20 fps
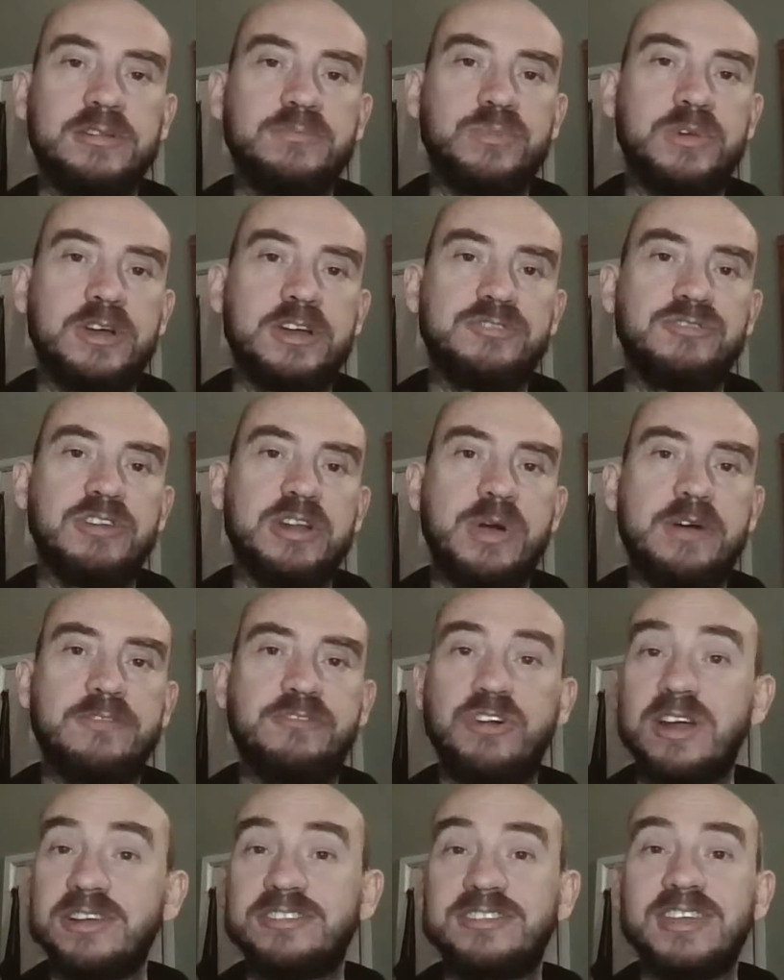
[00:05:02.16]
works really well
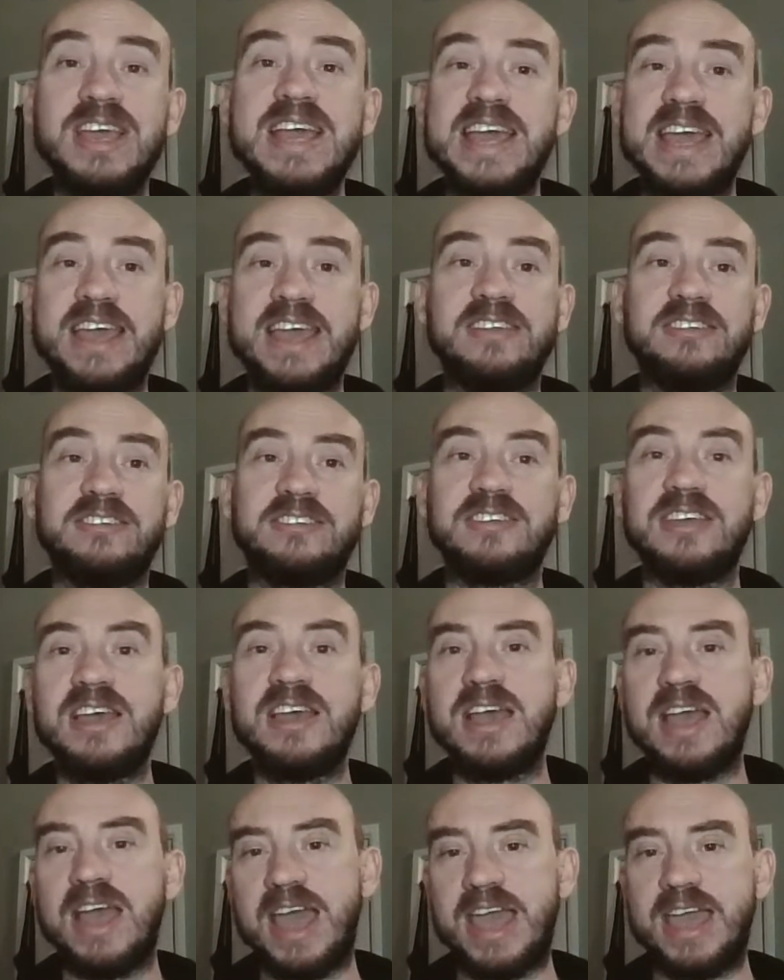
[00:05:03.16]
for us is
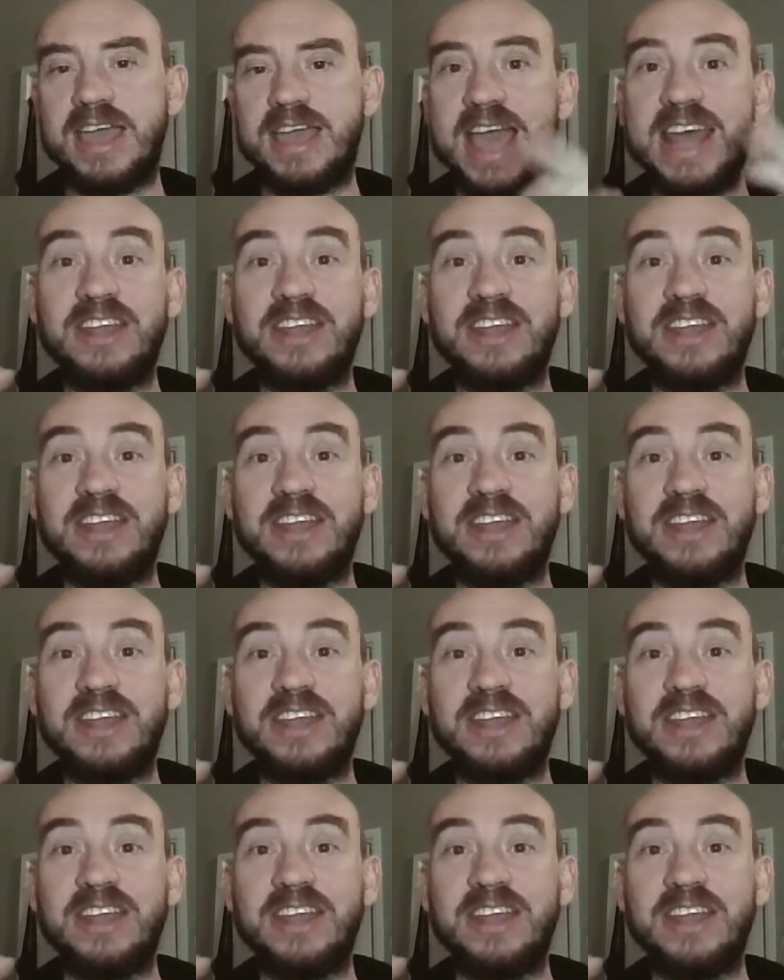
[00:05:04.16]
a